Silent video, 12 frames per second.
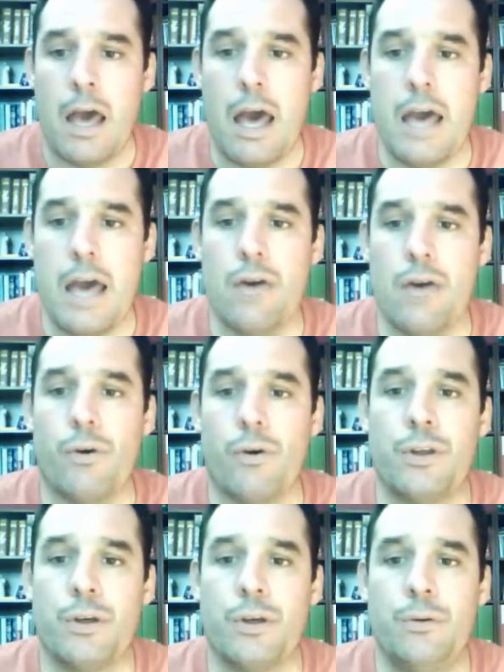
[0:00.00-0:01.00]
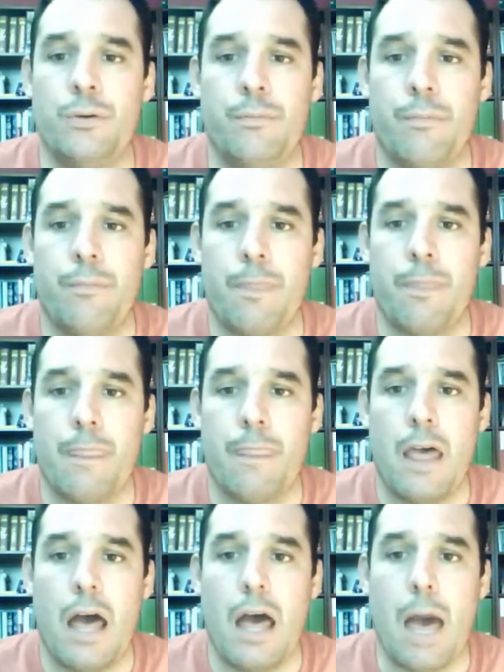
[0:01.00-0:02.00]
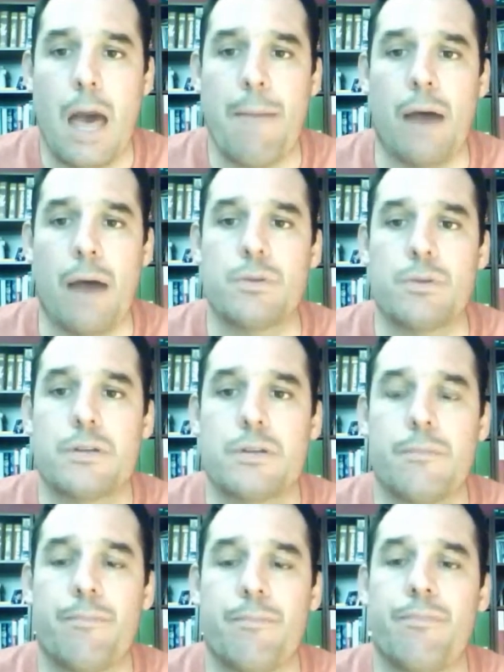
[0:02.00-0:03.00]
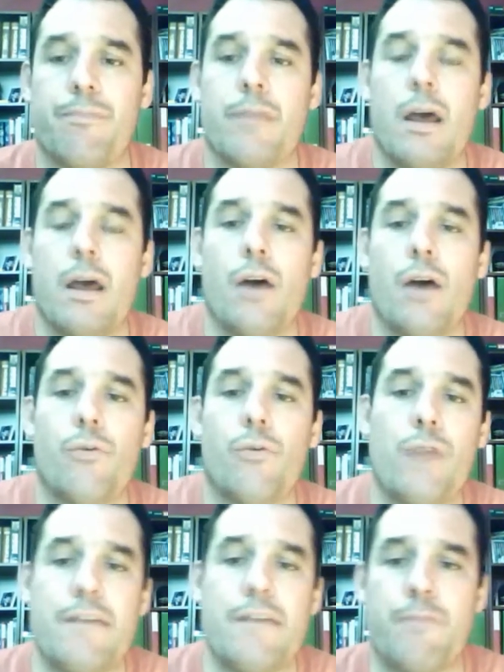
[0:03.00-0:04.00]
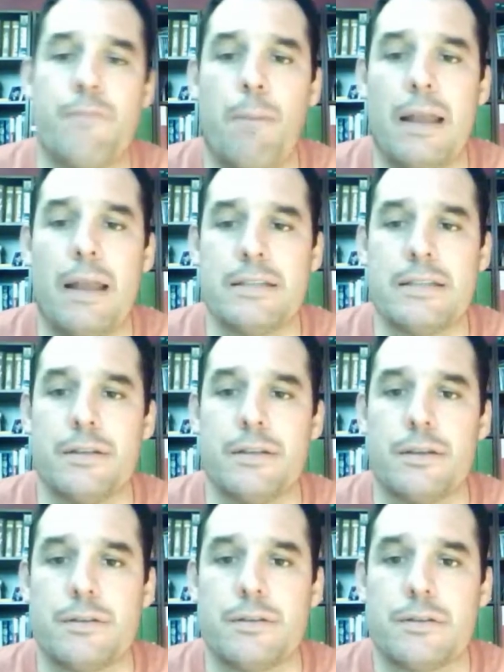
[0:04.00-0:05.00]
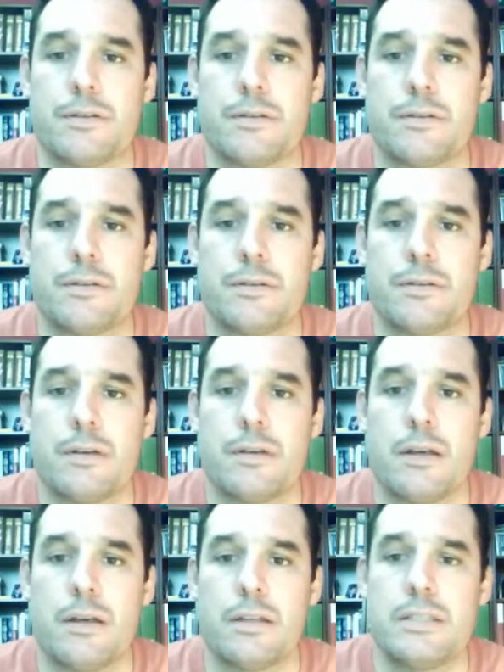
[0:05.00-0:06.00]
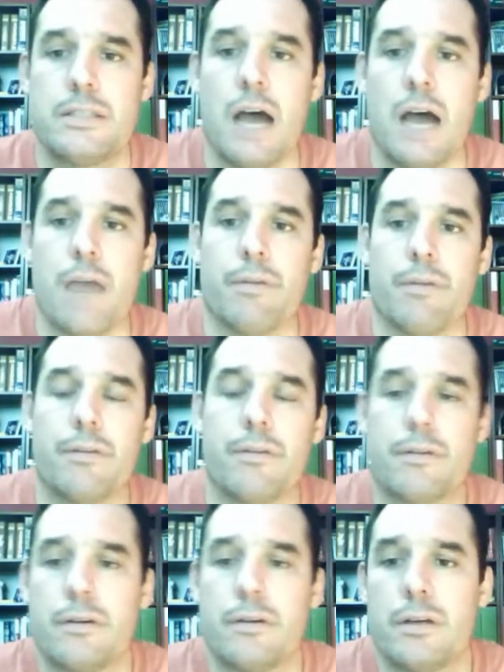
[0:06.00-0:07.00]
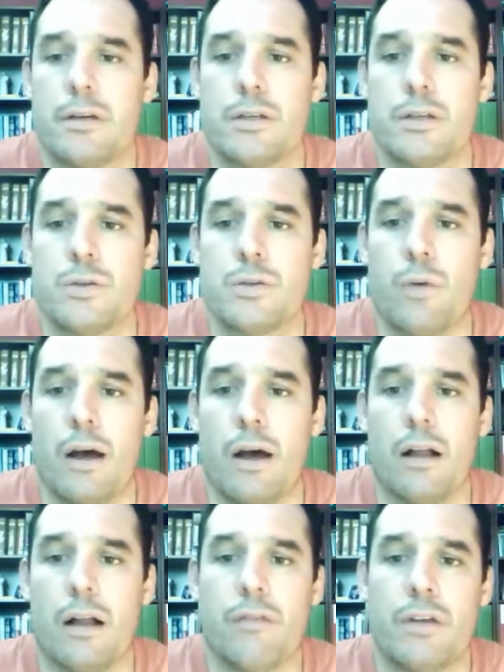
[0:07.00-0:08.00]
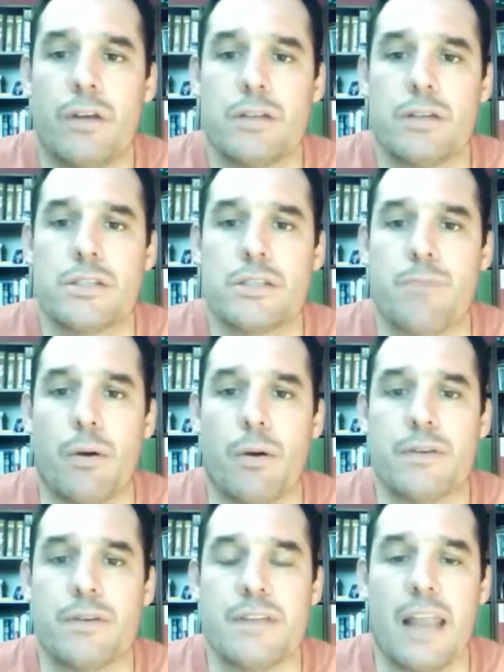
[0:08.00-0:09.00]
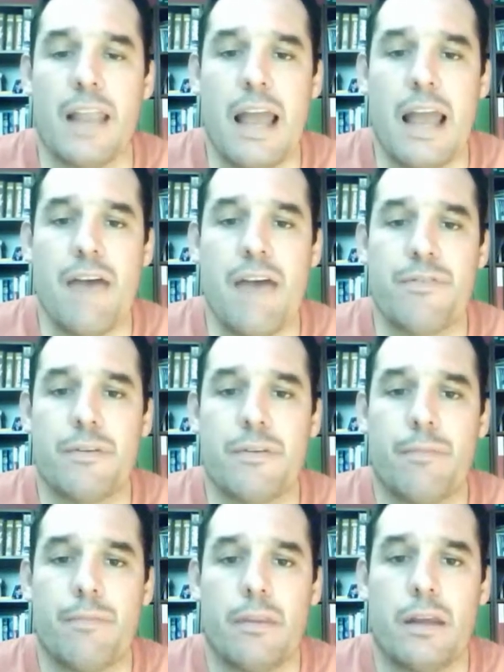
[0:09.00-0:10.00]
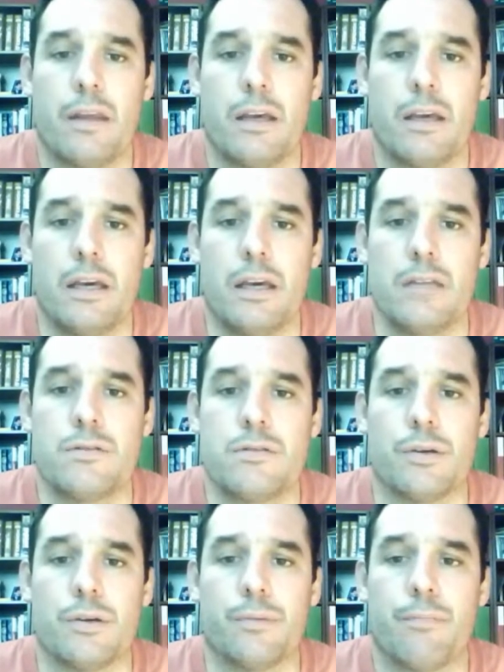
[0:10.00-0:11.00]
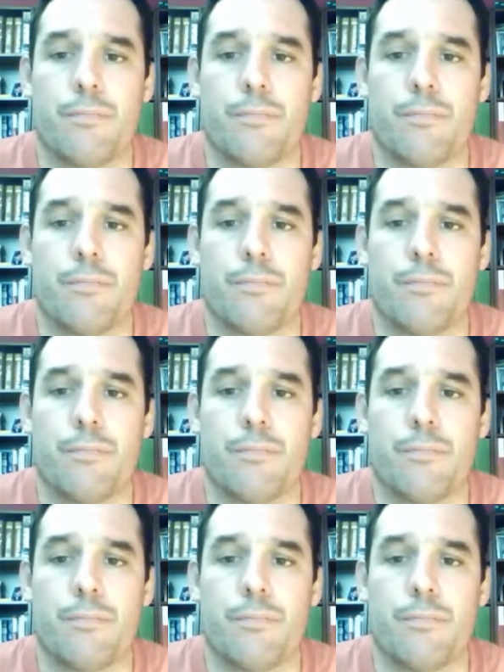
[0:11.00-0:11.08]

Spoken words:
A or U, about. Rate for pleasantness, diamond. 12, spoken to the left, into.